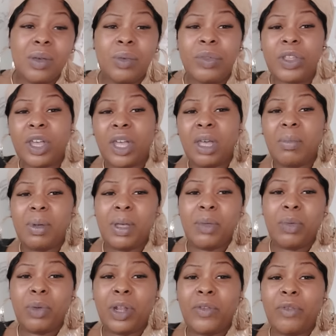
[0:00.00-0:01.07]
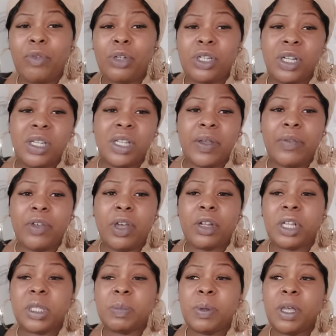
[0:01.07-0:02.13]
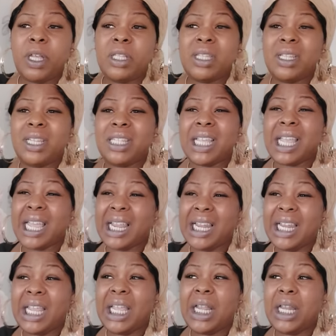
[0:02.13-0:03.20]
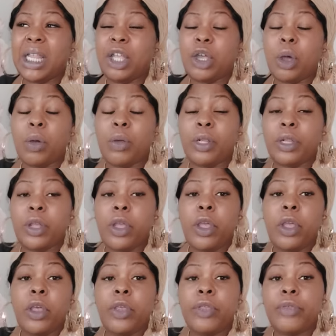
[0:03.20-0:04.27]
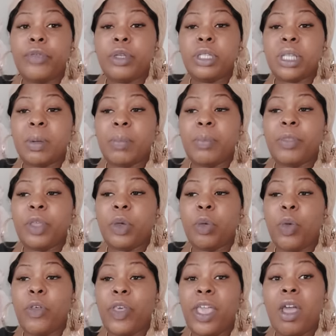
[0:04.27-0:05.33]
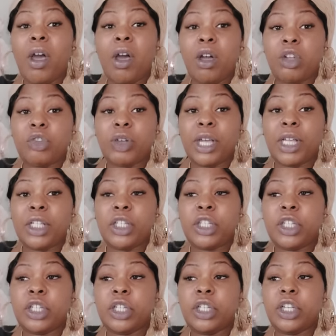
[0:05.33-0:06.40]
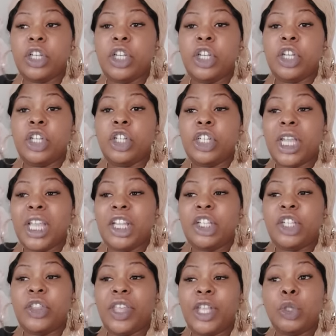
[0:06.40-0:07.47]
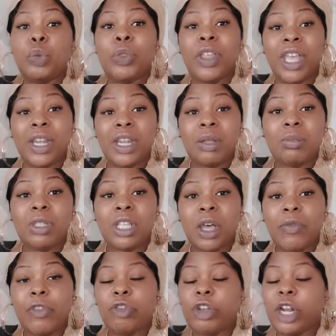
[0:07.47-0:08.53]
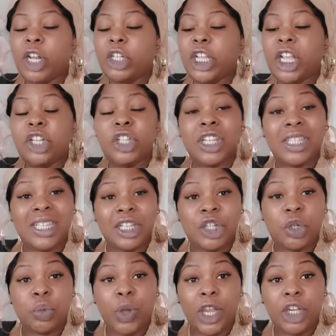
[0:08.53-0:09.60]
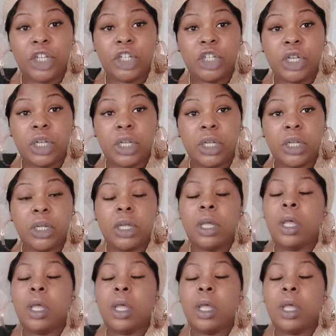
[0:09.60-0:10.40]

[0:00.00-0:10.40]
The Hermit, the Wheel of Fortune, and the Death card. This person is clearly going through something where they are trying to change things within themselves. They're trying to change their situation.